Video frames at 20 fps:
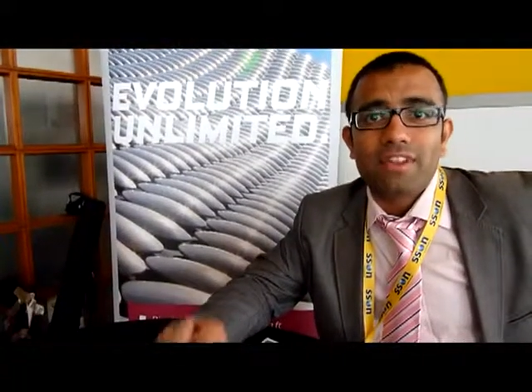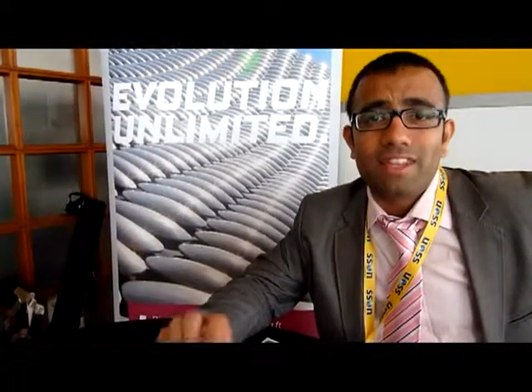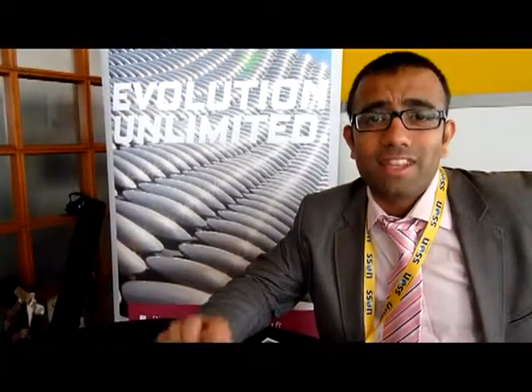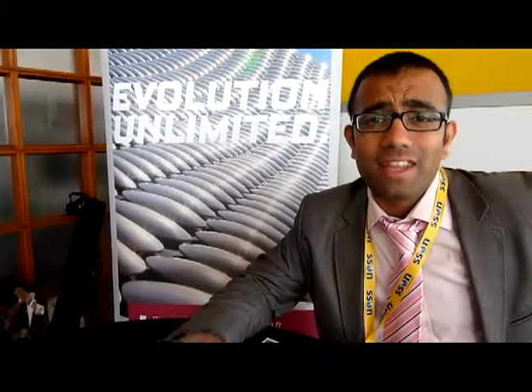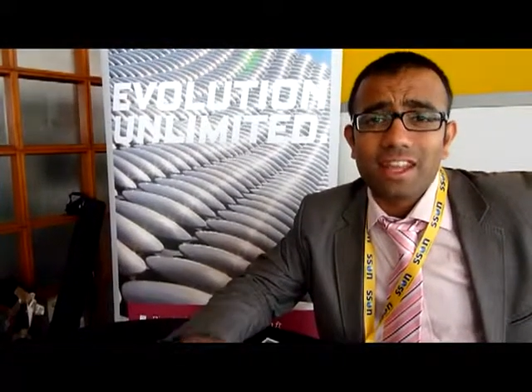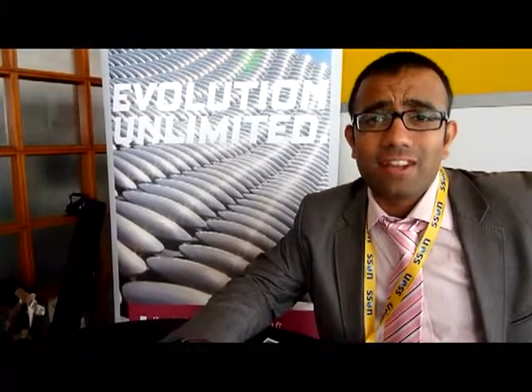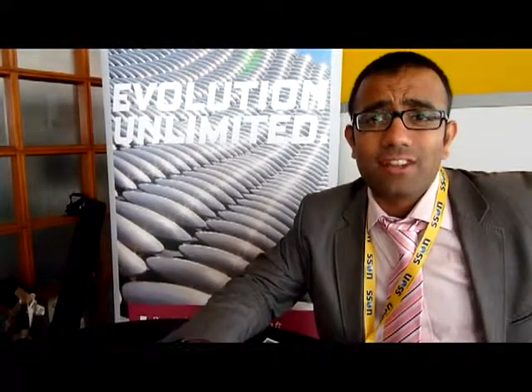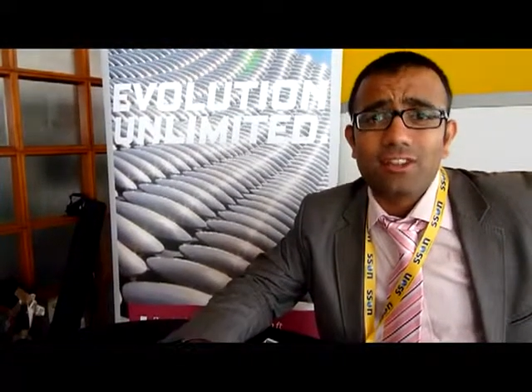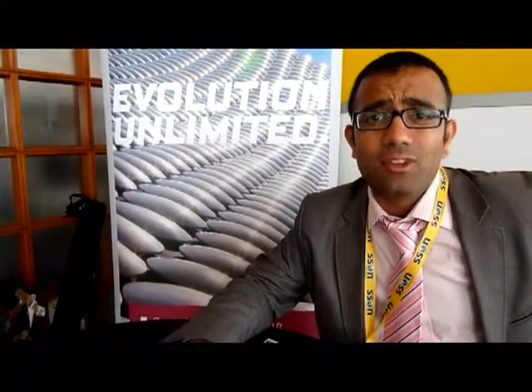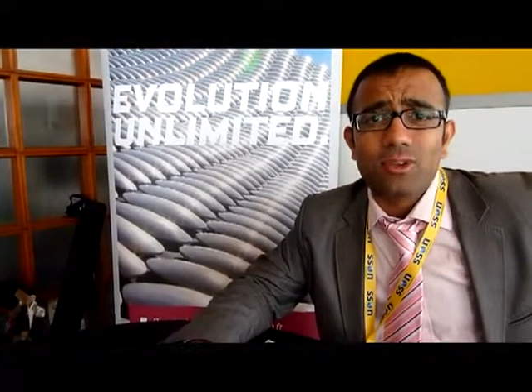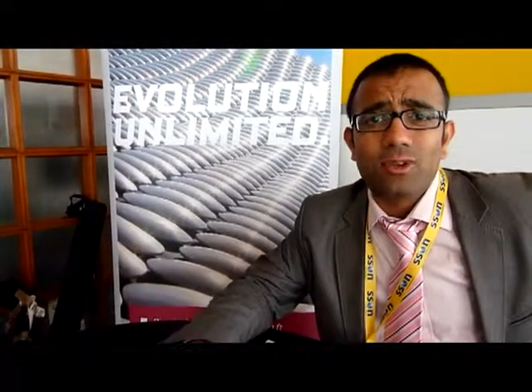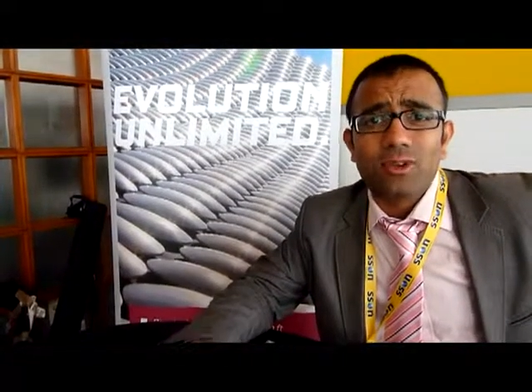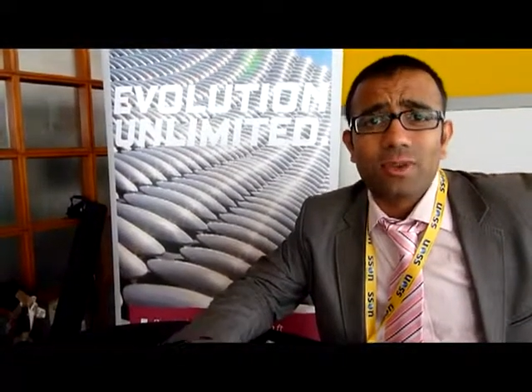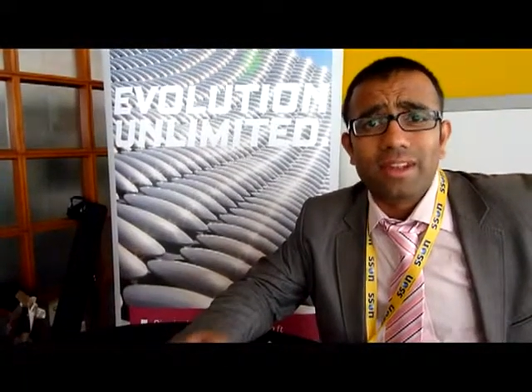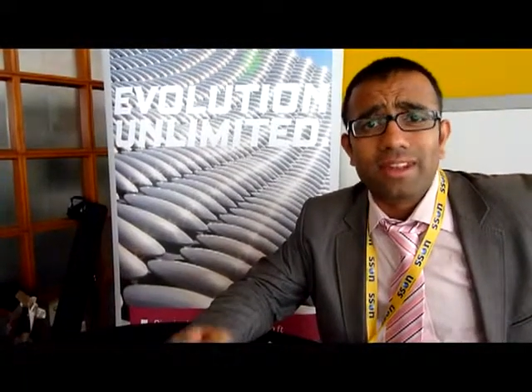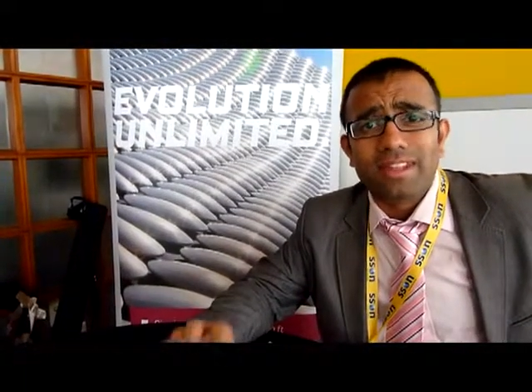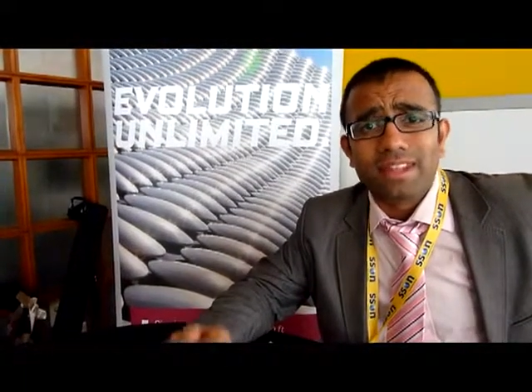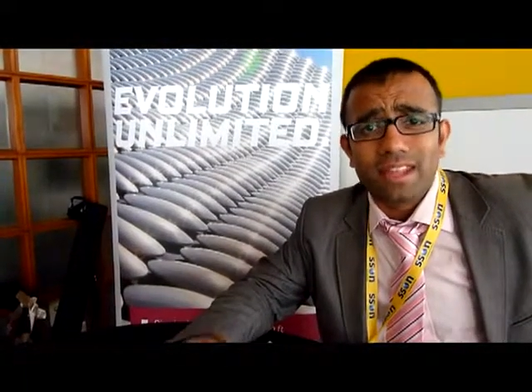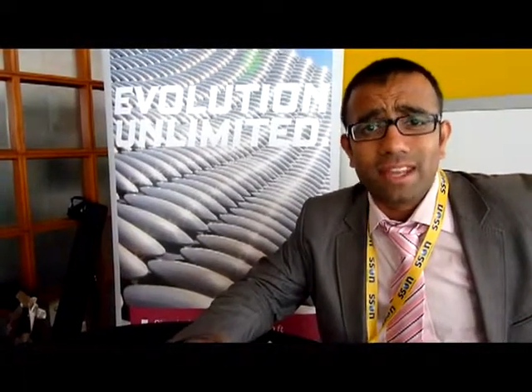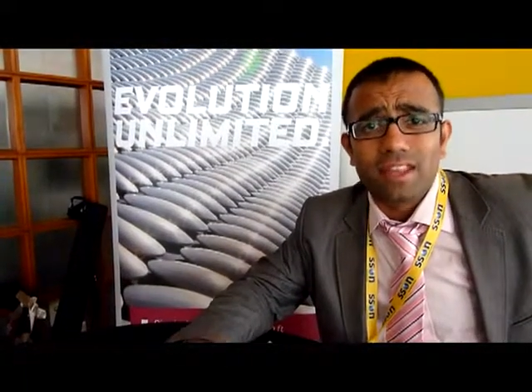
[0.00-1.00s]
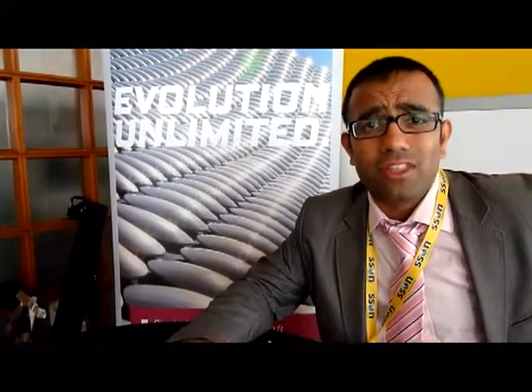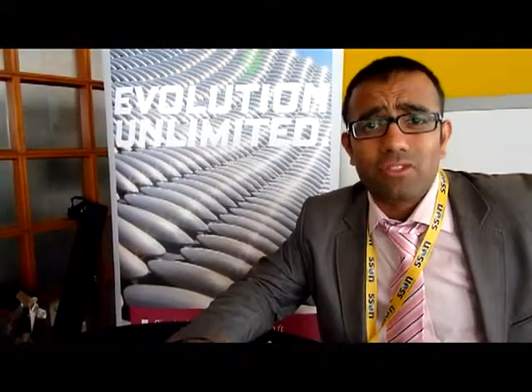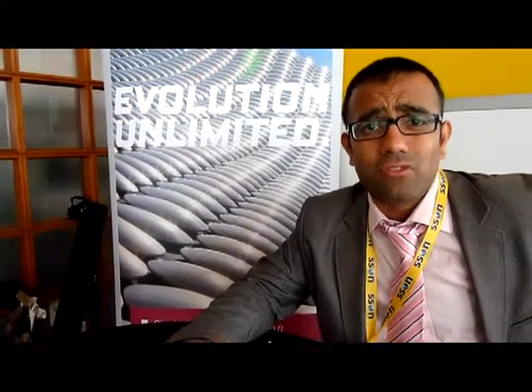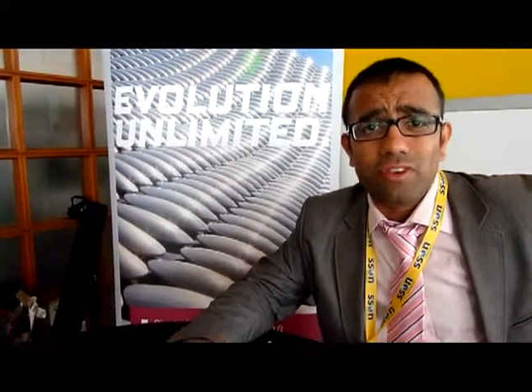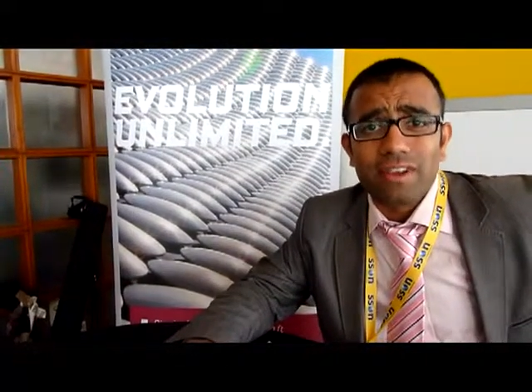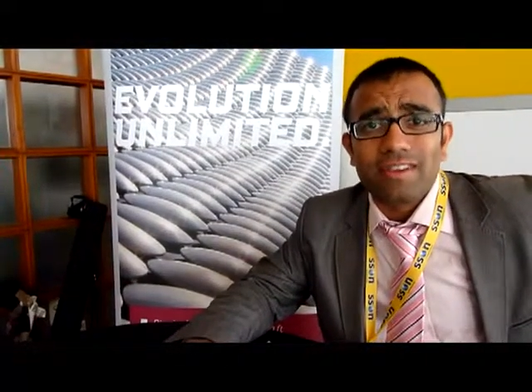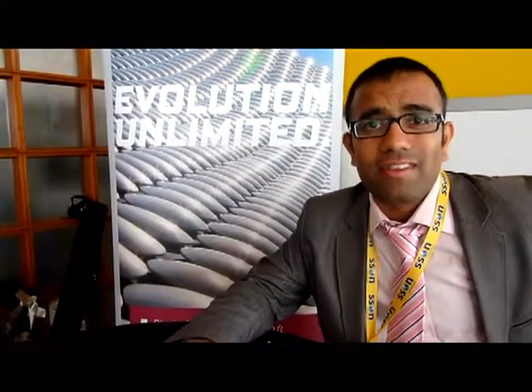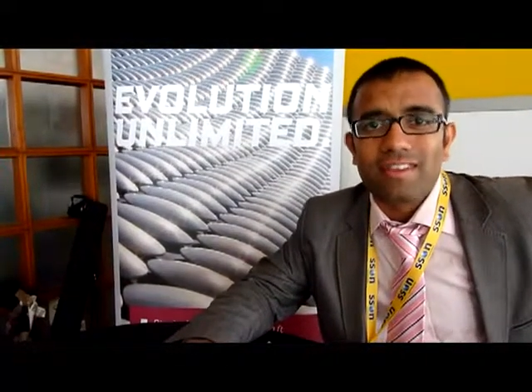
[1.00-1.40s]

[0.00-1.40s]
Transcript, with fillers: tier two and tier three